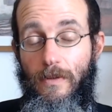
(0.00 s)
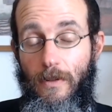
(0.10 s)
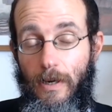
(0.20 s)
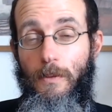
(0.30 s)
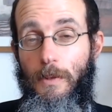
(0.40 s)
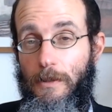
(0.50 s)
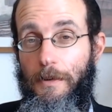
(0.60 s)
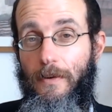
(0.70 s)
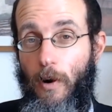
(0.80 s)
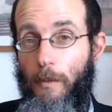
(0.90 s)
look at the world
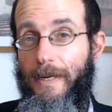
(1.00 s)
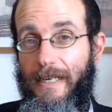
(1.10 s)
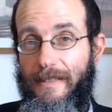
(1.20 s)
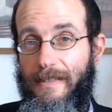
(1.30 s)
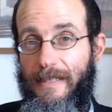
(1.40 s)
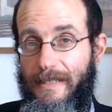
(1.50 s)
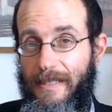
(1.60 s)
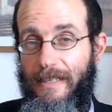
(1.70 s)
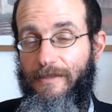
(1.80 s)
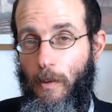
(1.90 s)
with open eyes and
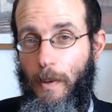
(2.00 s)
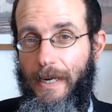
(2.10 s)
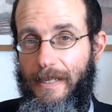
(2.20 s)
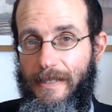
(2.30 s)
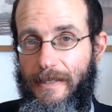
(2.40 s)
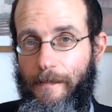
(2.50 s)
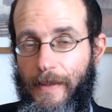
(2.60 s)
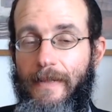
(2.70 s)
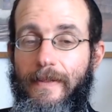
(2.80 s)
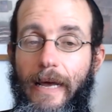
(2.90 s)
see it for what it is.
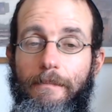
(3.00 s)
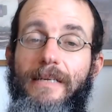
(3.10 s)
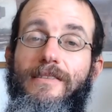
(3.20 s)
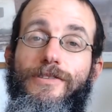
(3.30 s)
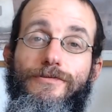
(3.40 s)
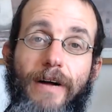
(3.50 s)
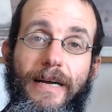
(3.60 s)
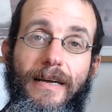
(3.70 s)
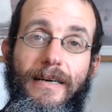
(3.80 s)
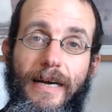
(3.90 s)
That means
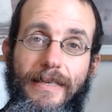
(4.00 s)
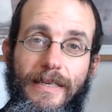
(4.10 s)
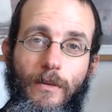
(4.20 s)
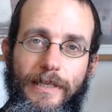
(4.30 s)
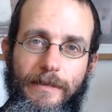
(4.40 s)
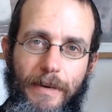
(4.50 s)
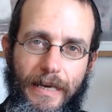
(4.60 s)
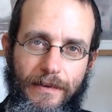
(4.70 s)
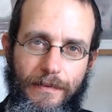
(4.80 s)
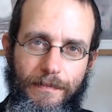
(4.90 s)
recognizing what's
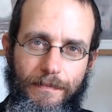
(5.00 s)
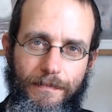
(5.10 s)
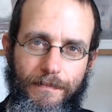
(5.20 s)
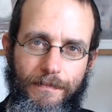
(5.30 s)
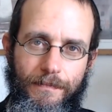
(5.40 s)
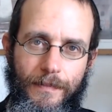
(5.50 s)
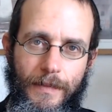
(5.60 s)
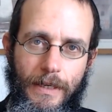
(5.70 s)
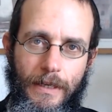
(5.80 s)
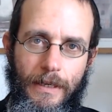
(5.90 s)
bad.
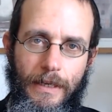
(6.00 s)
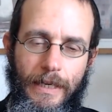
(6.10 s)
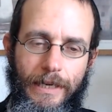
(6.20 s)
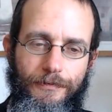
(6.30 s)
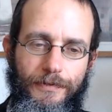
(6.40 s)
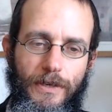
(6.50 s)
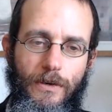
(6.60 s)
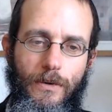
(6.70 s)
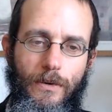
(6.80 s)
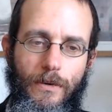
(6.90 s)
If
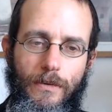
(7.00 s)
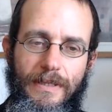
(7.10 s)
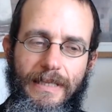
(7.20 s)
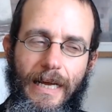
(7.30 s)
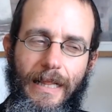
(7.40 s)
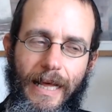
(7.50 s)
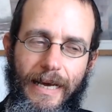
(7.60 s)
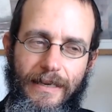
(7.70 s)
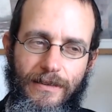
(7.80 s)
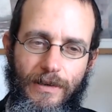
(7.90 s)
you
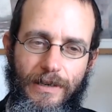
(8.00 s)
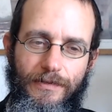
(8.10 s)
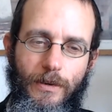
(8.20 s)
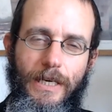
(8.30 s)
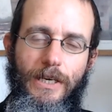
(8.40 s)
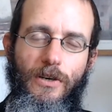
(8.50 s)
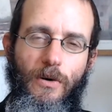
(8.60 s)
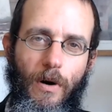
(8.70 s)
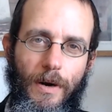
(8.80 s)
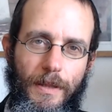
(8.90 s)
neglect or if you
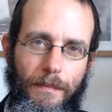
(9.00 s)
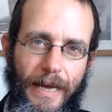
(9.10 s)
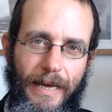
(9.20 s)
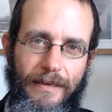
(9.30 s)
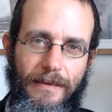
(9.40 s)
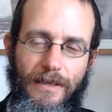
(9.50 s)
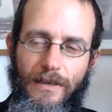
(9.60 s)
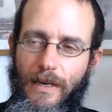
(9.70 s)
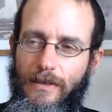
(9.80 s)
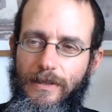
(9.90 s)
ignore the bad,
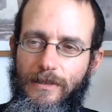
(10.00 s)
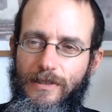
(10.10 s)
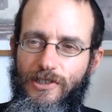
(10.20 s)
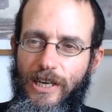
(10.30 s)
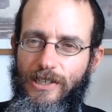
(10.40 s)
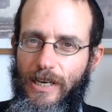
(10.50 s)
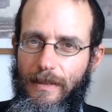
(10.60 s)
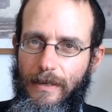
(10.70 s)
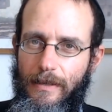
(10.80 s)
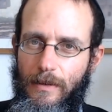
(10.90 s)
you're not going to change
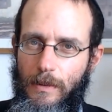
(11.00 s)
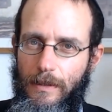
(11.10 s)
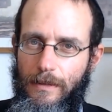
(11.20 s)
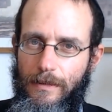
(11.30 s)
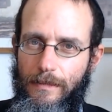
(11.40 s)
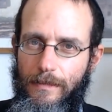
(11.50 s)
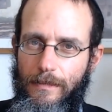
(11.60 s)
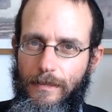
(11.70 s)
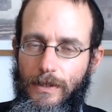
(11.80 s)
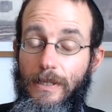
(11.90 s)
anything in the world.
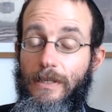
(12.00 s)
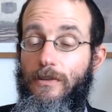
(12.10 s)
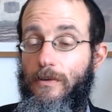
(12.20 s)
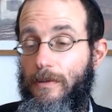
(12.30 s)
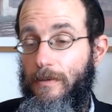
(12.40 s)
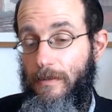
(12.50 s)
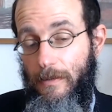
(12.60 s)
You need to